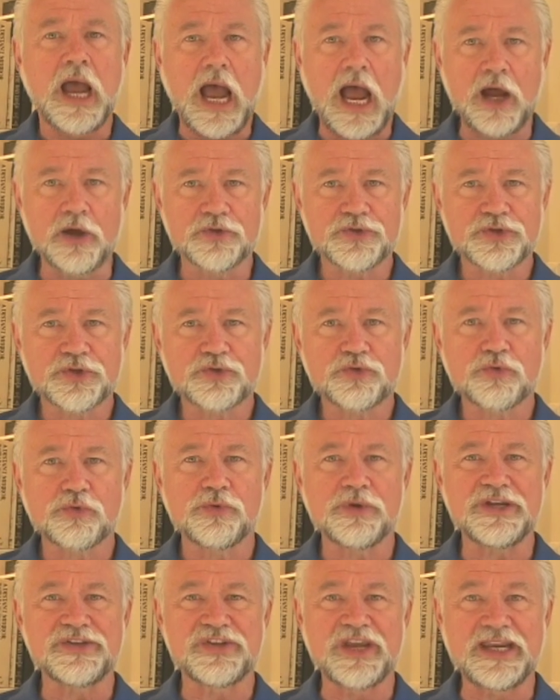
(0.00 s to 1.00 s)

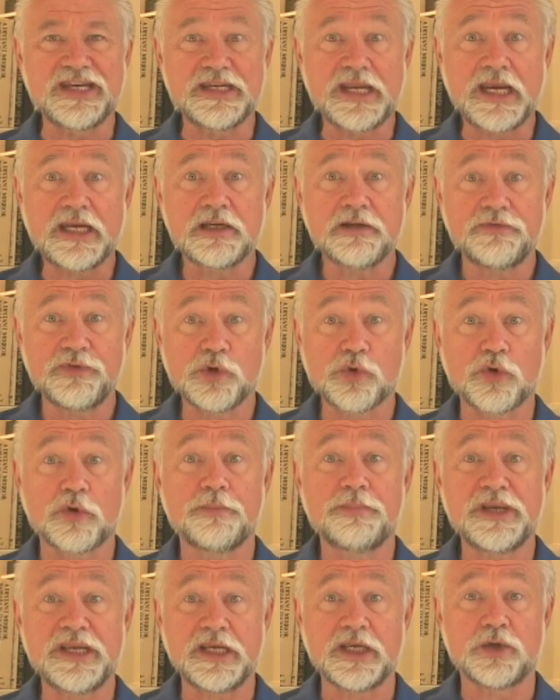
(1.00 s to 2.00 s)
Asatru is a native
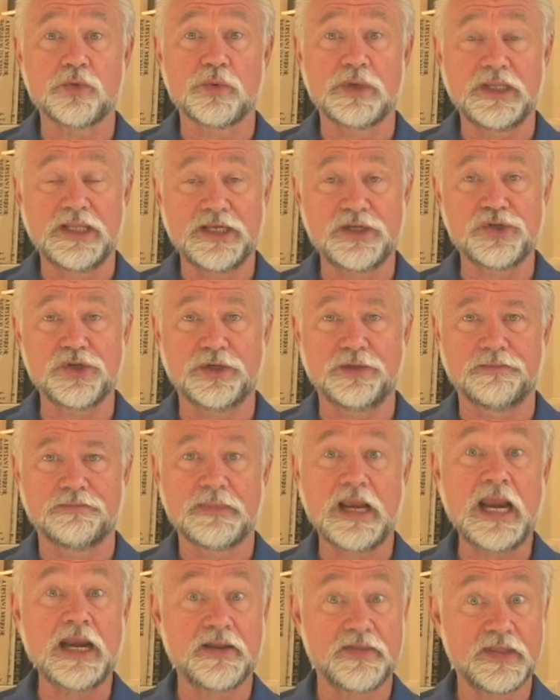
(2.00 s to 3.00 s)
European religion,
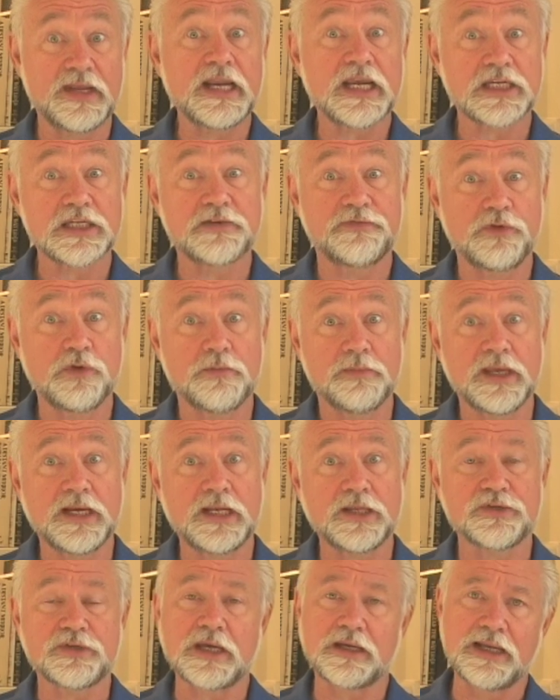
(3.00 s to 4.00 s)
and in the next few
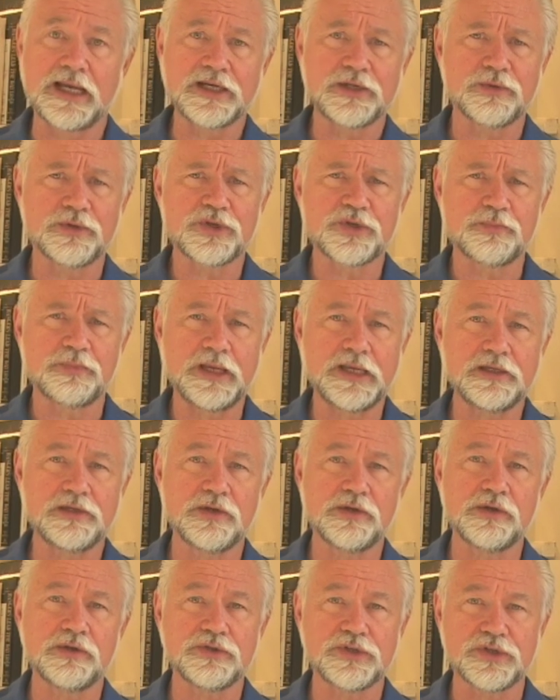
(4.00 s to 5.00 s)
minutes I'd like to explain
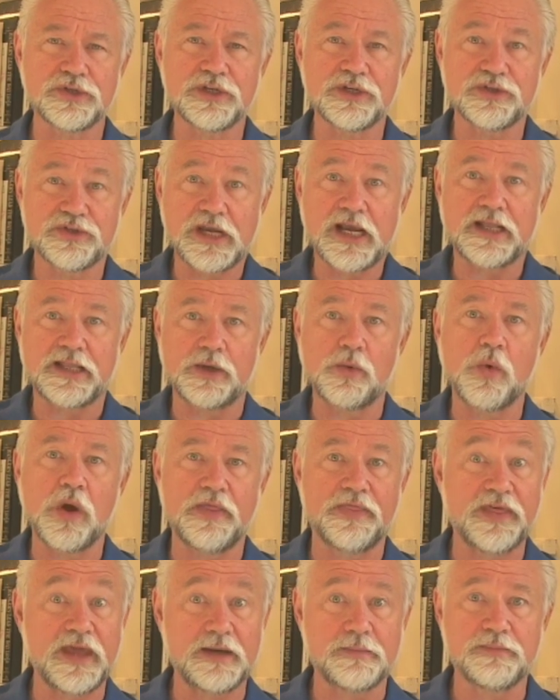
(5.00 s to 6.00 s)
to you just exactly
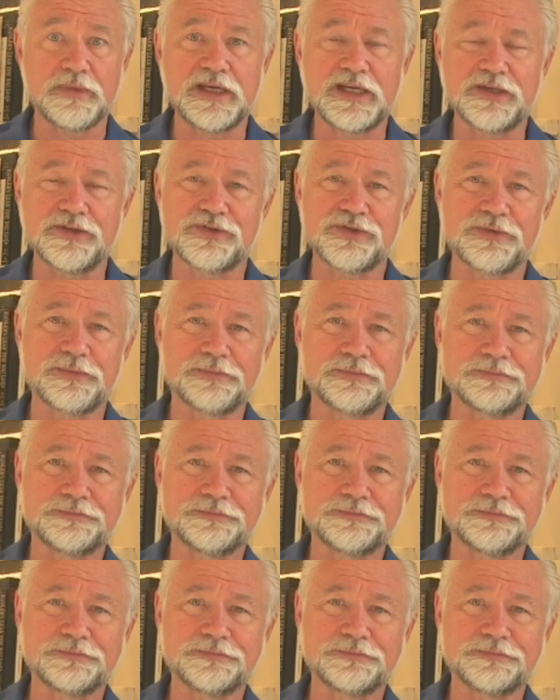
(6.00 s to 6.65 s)
what that means.